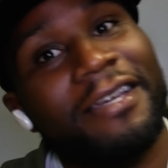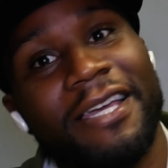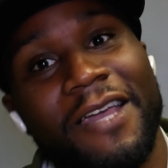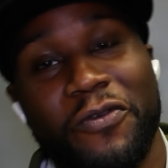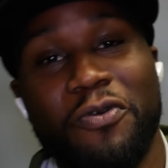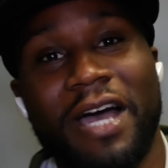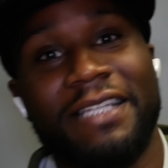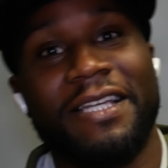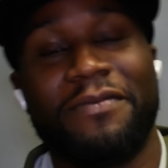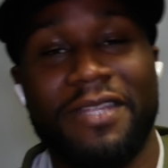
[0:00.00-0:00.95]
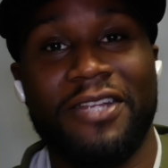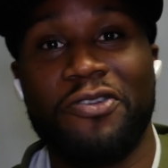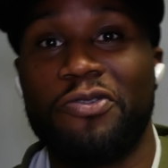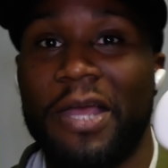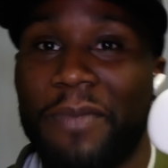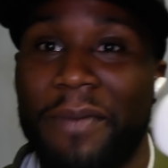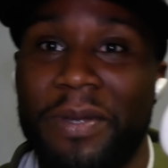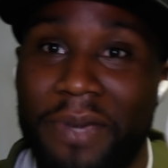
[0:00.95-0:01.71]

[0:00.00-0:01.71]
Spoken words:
If you got something that you think might be